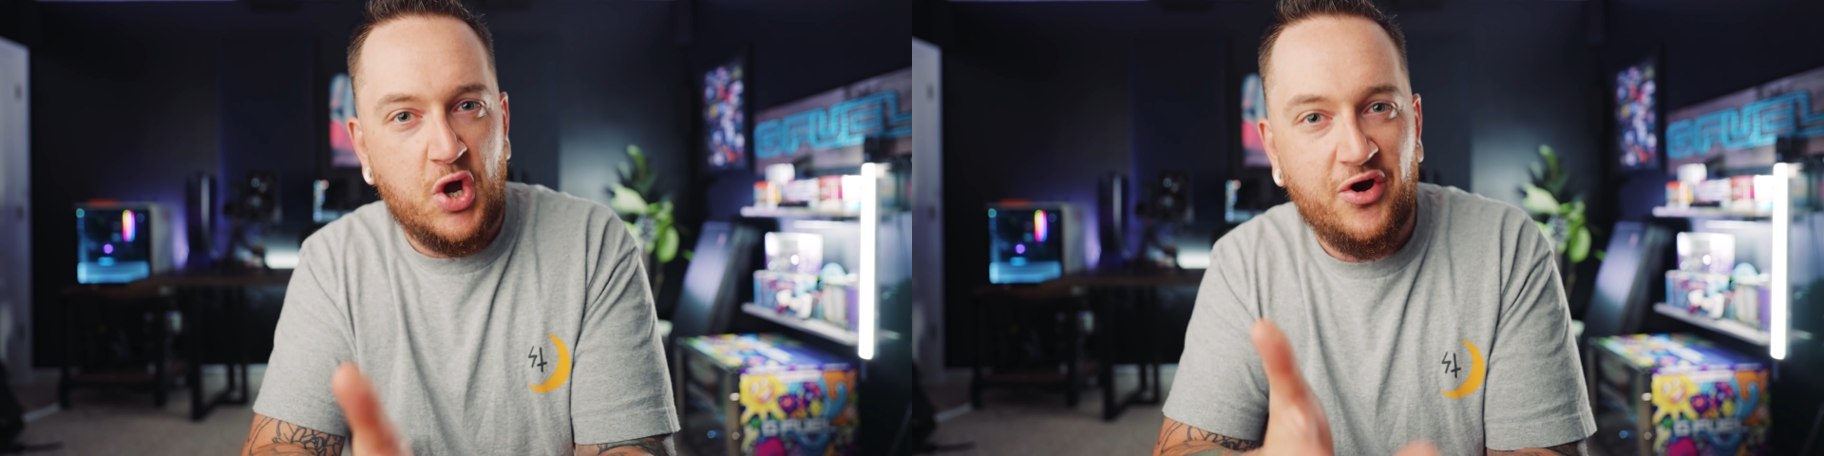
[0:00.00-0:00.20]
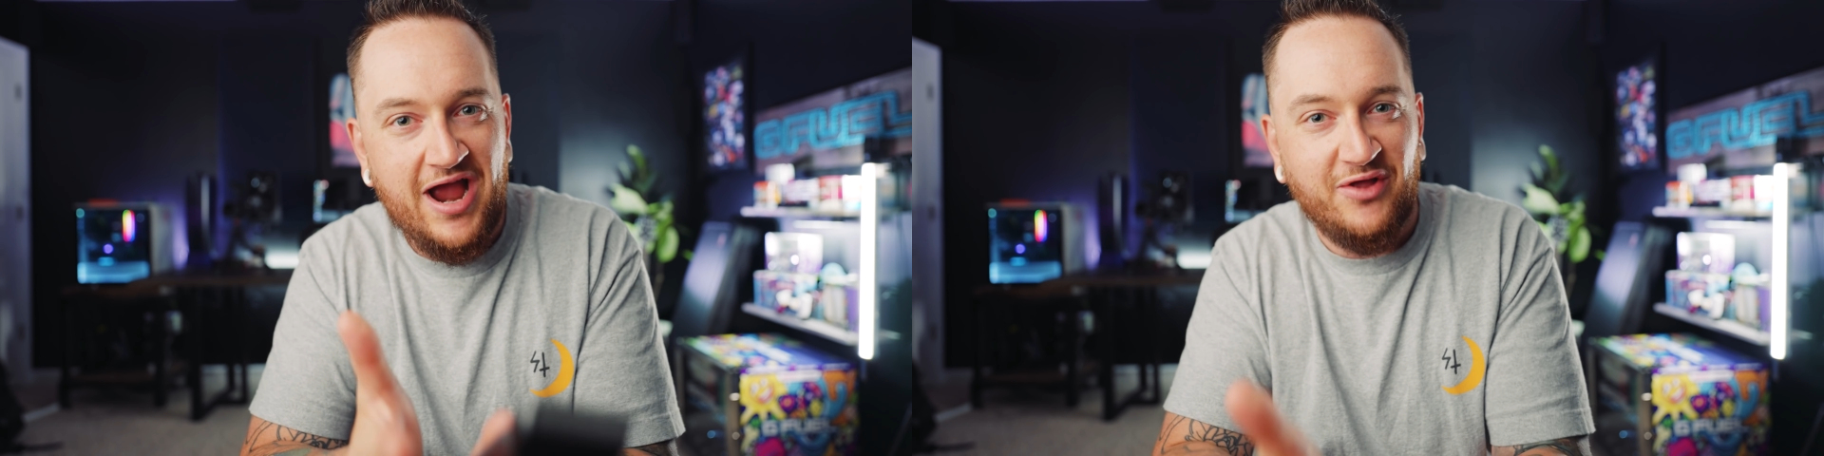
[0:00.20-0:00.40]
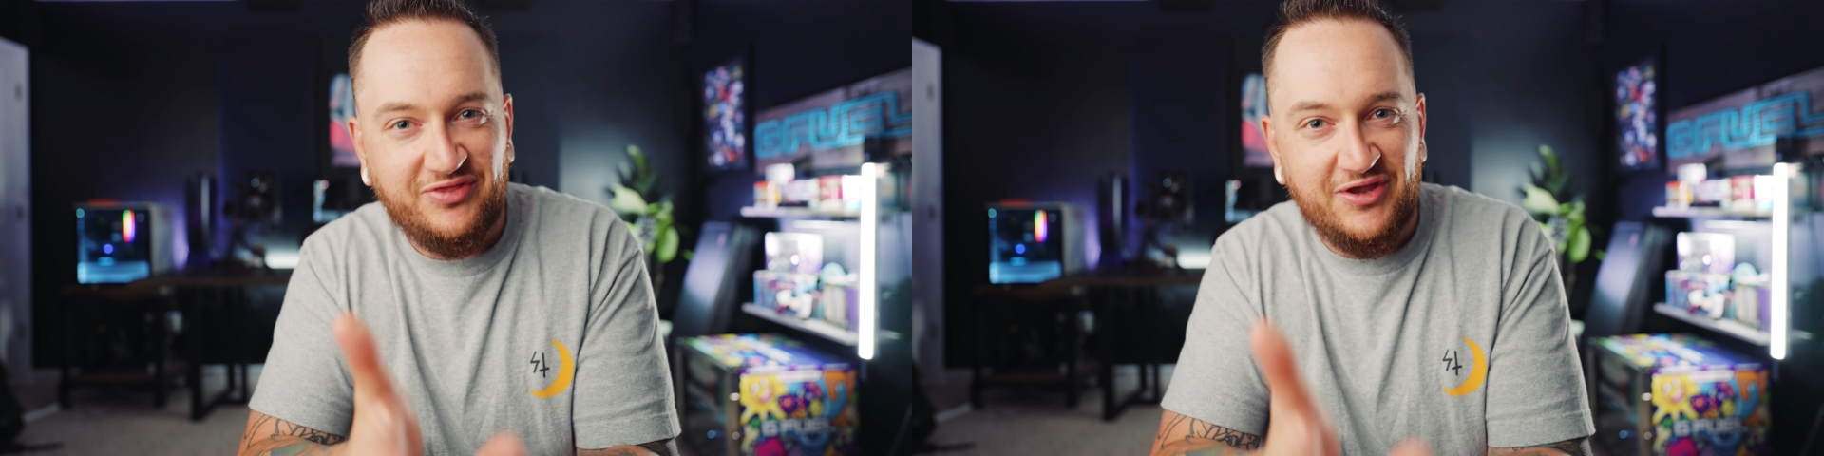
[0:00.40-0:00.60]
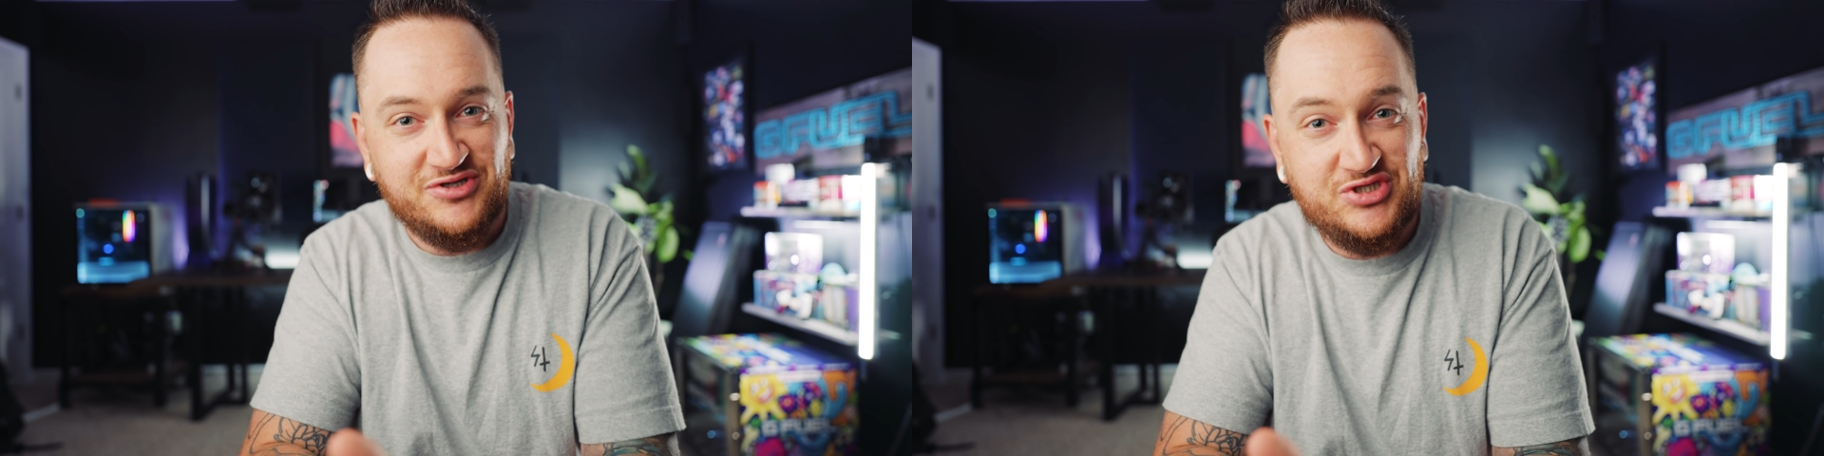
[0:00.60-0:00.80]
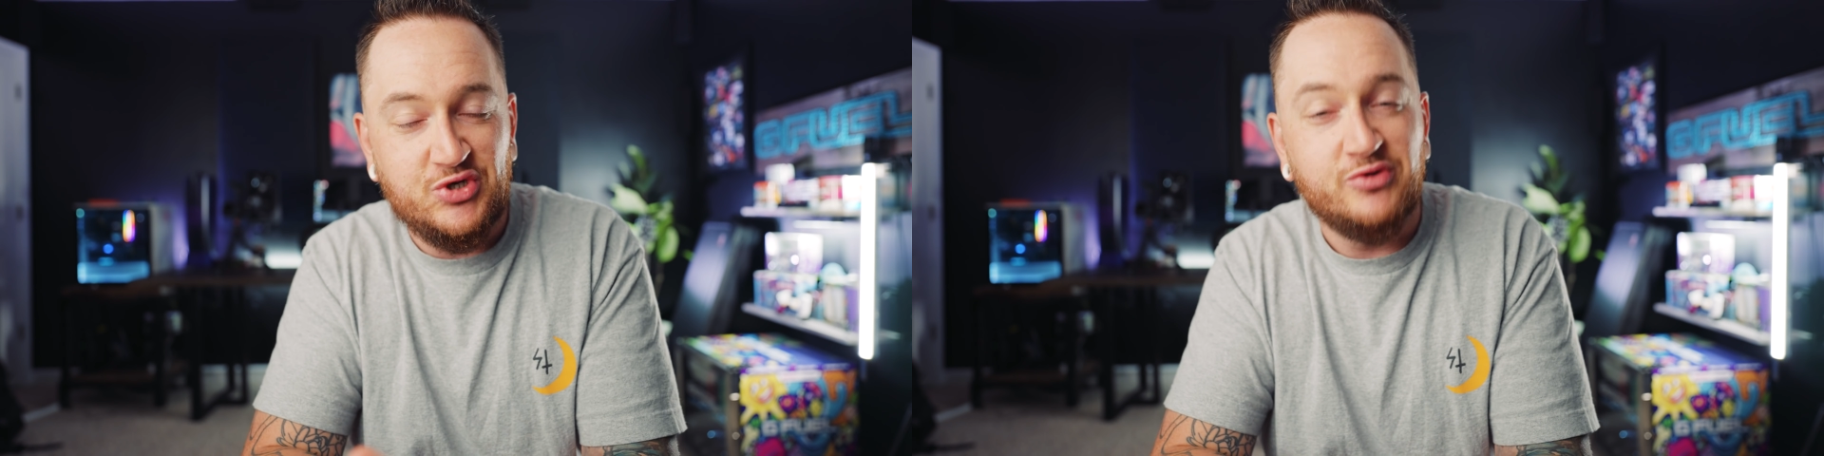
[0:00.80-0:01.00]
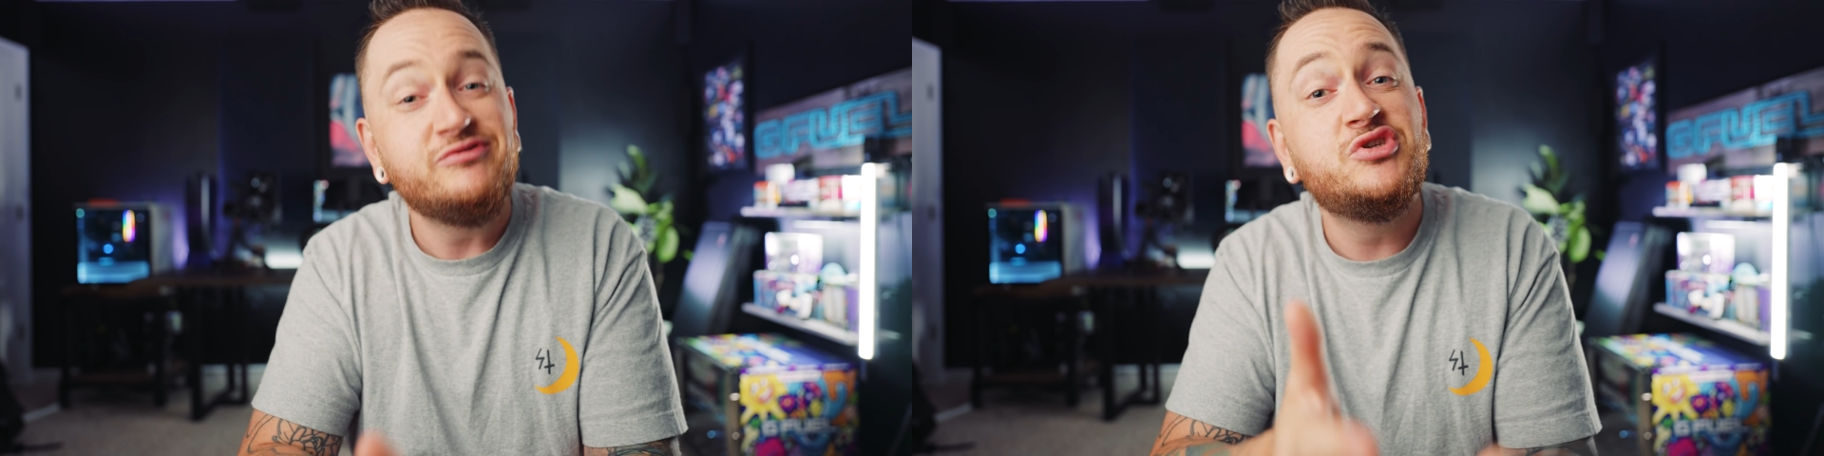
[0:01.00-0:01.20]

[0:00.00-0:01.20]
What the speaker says: are out there too.